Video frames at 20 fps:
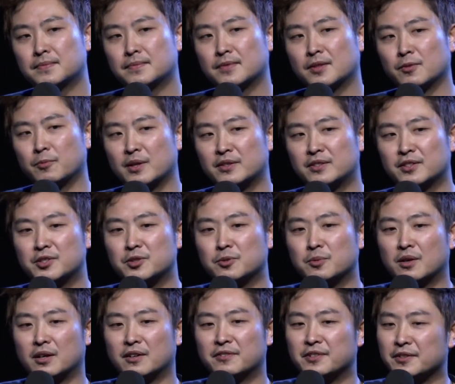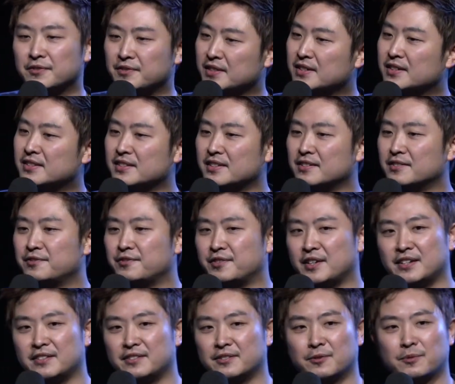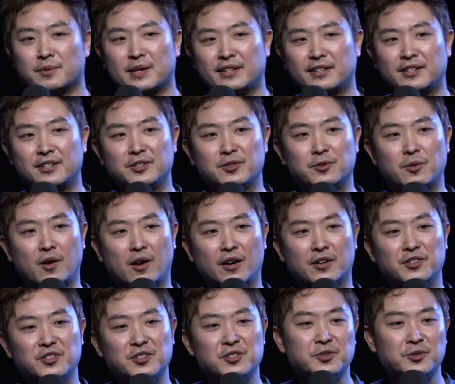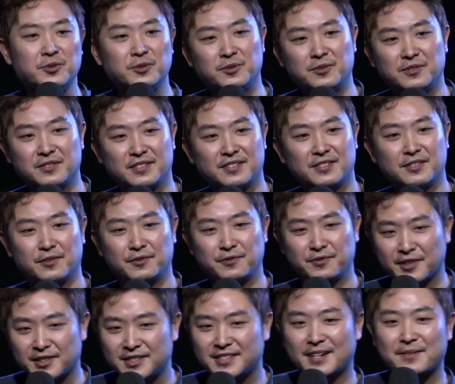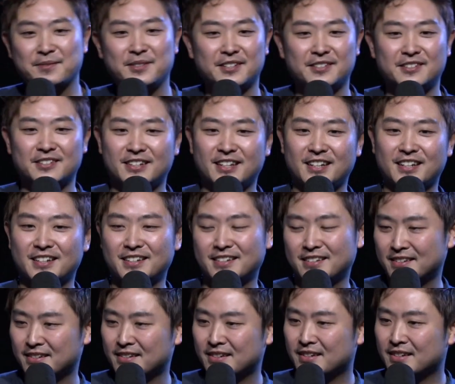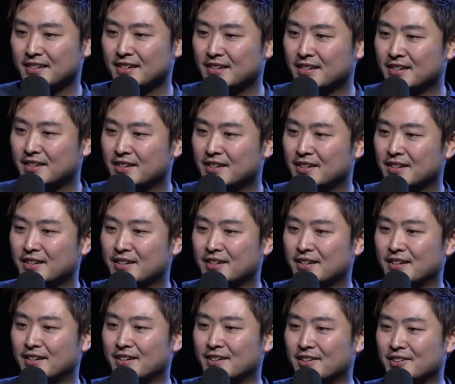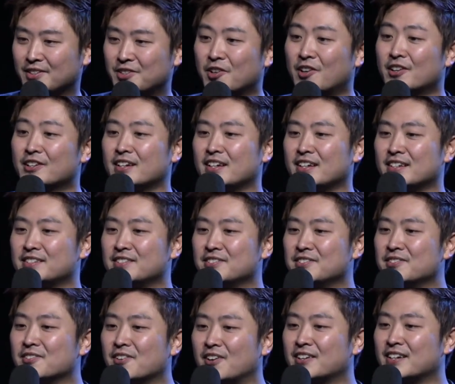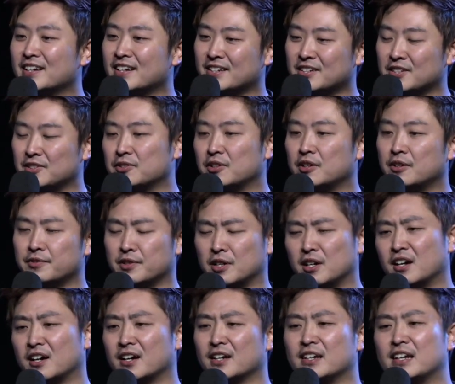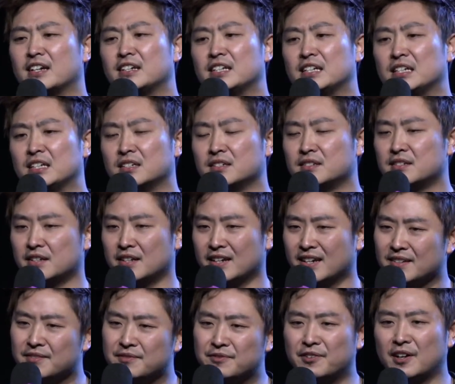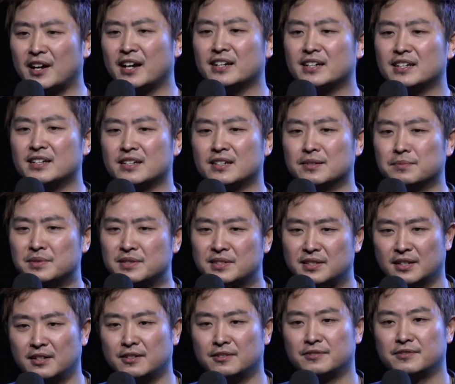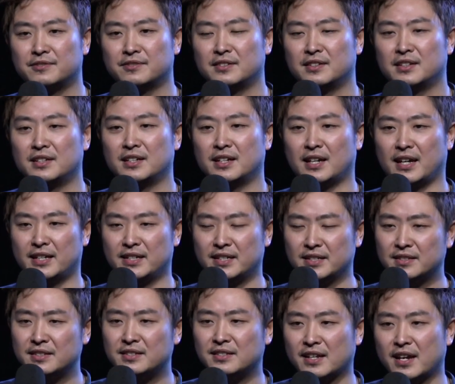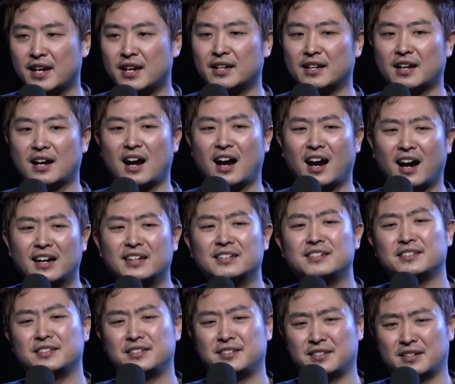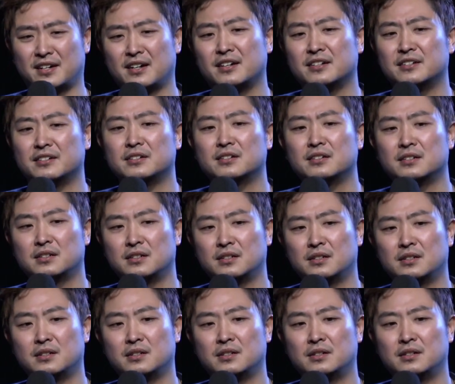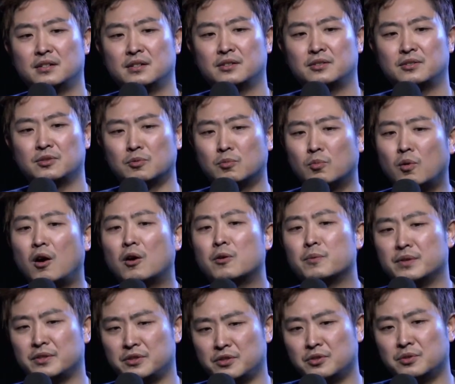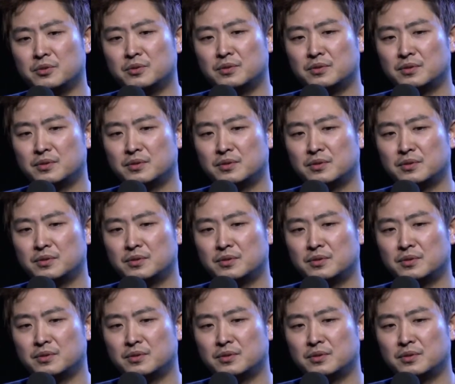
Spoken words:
Whether you are 50 years in the faith or whether you are new, your first time here today, God is knocking at the door of your heart and He is inviting Himself and He's saying, I desire to walk with you.